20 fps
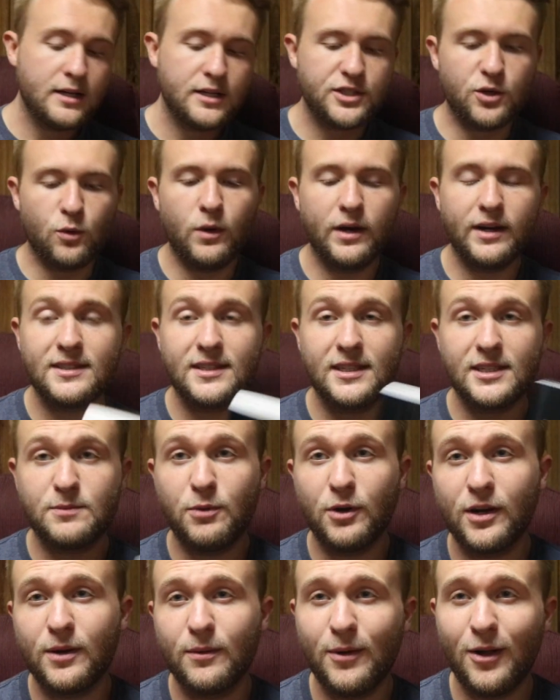So what is this
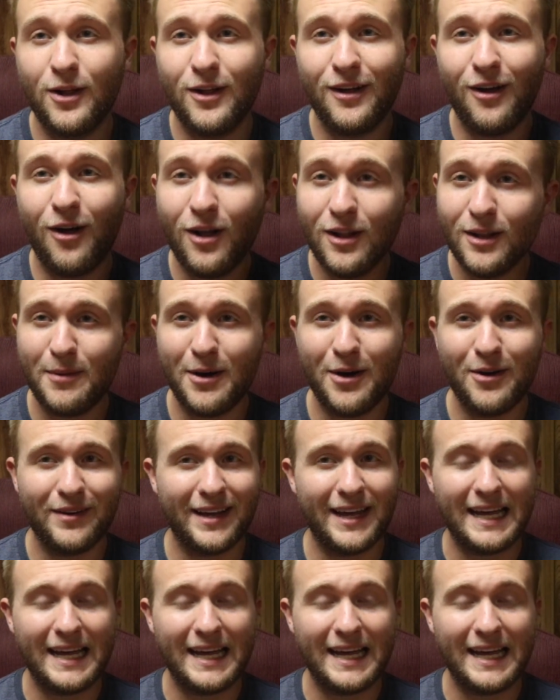book all about?